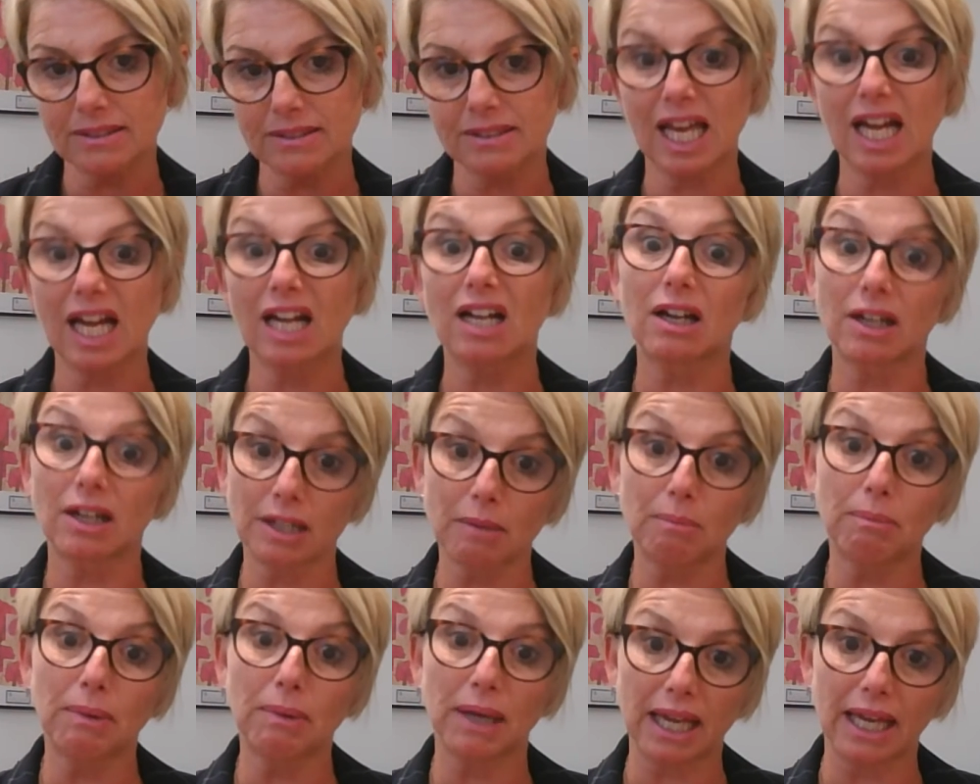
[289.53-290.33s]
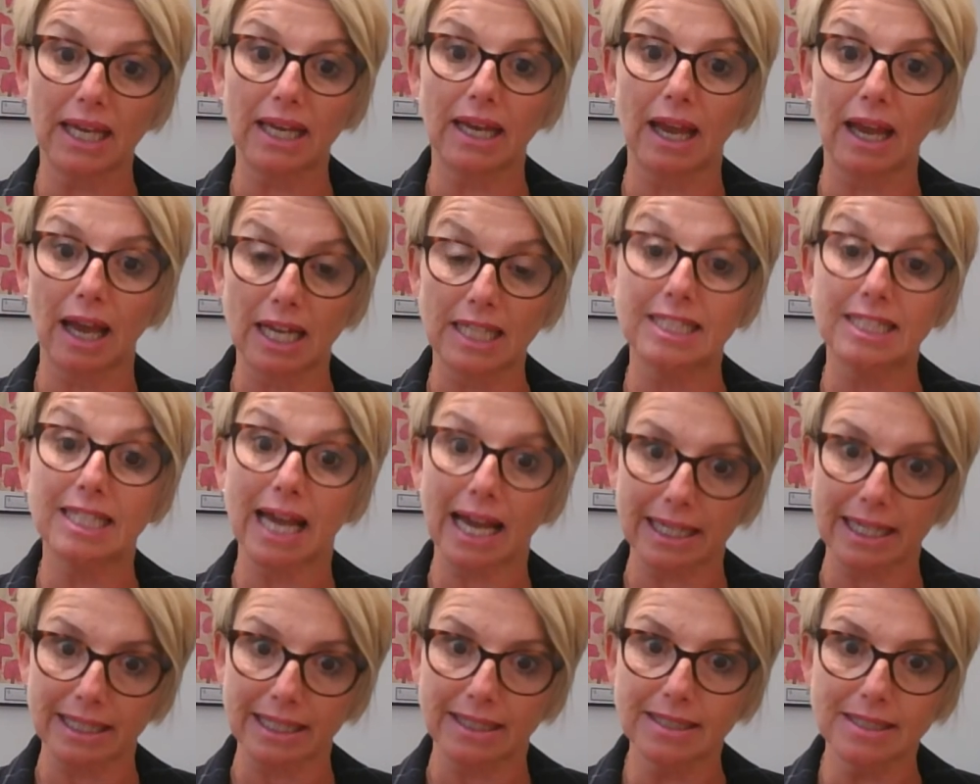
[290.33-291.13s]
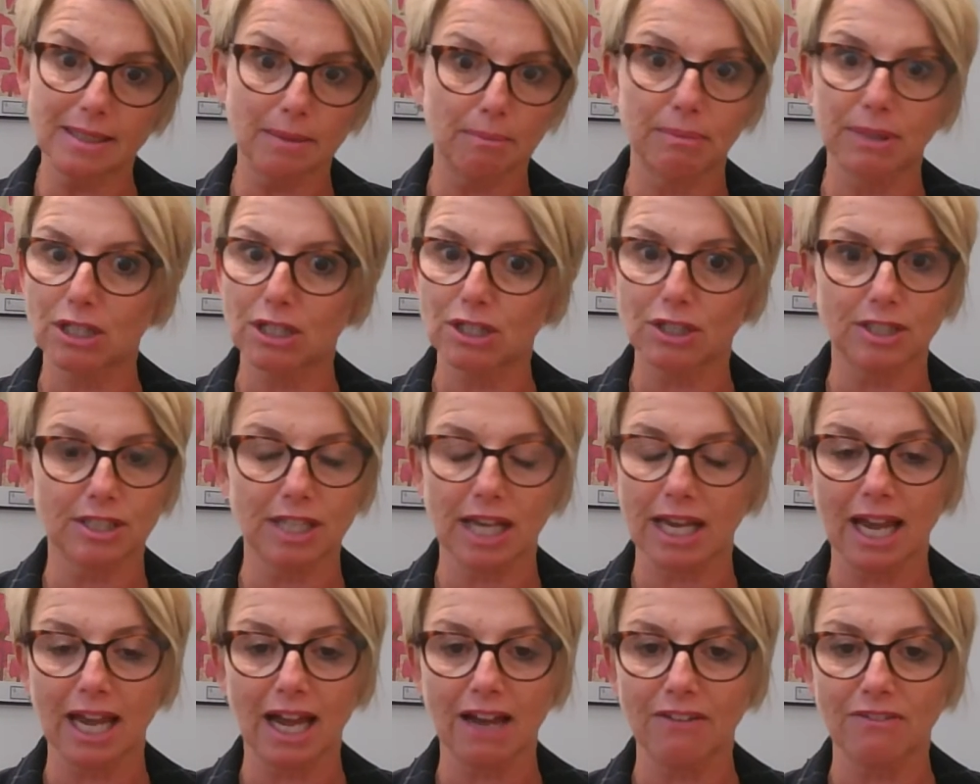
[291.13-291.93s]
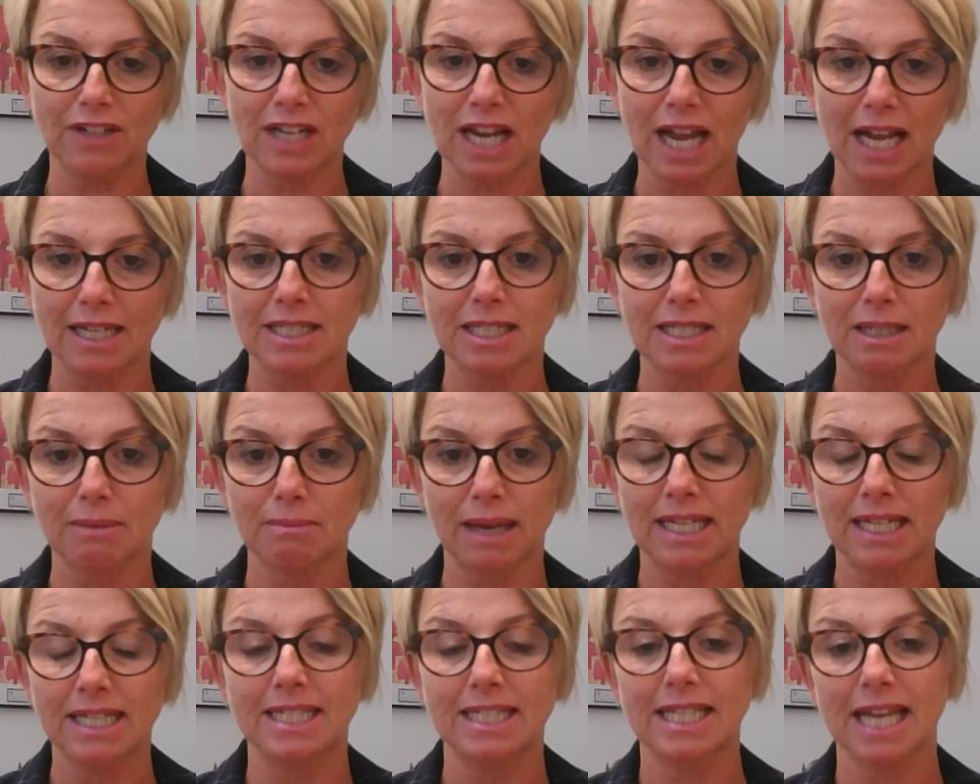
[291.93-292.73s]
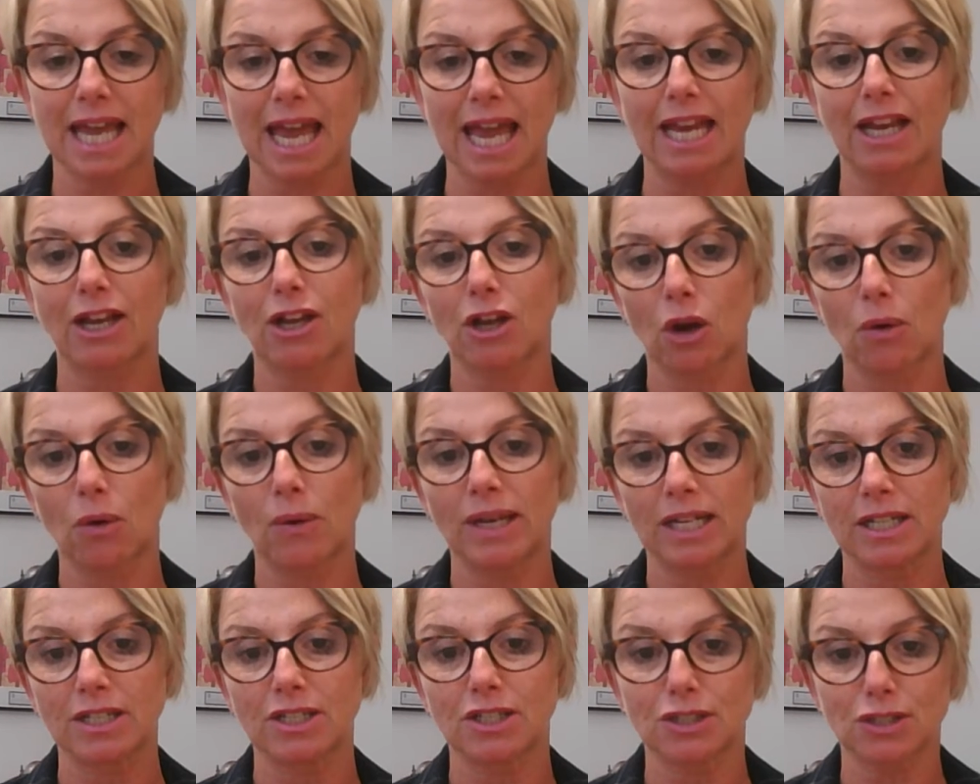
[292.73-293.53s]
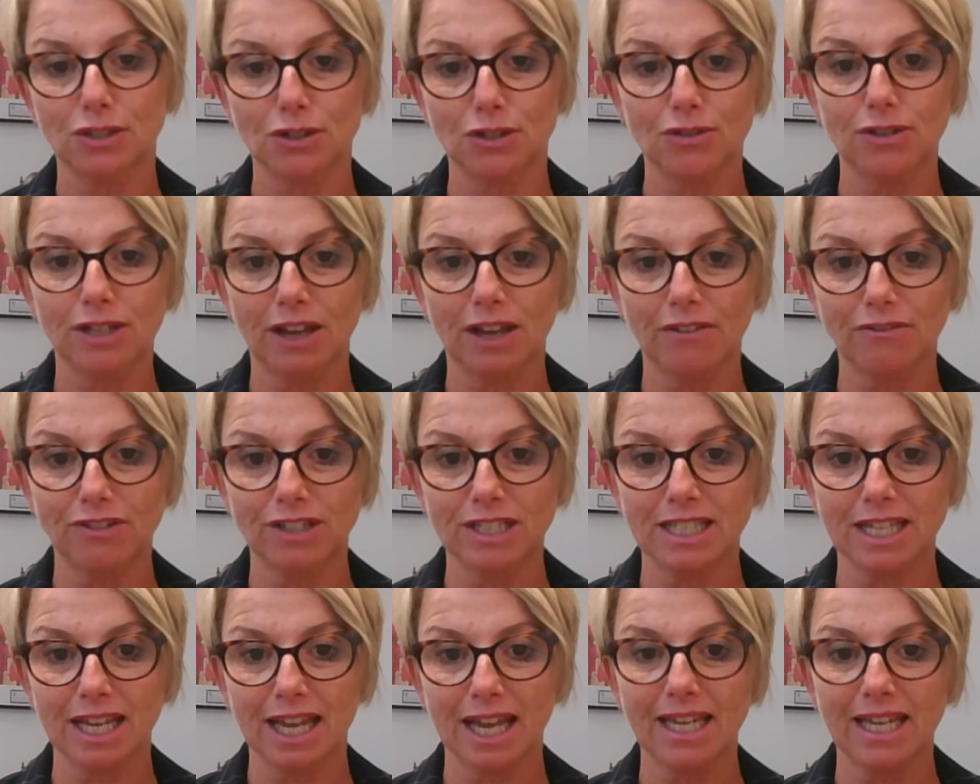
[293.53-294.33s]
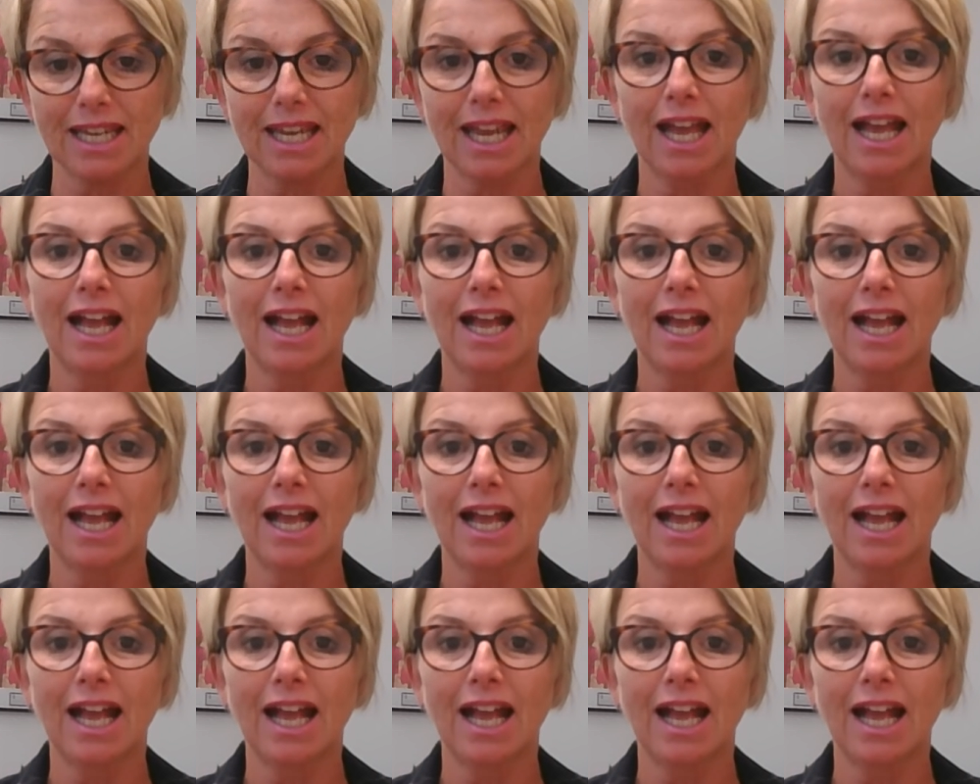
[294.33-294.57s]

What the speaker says: They're going to be tired because they haven't had to maintain going into school every day.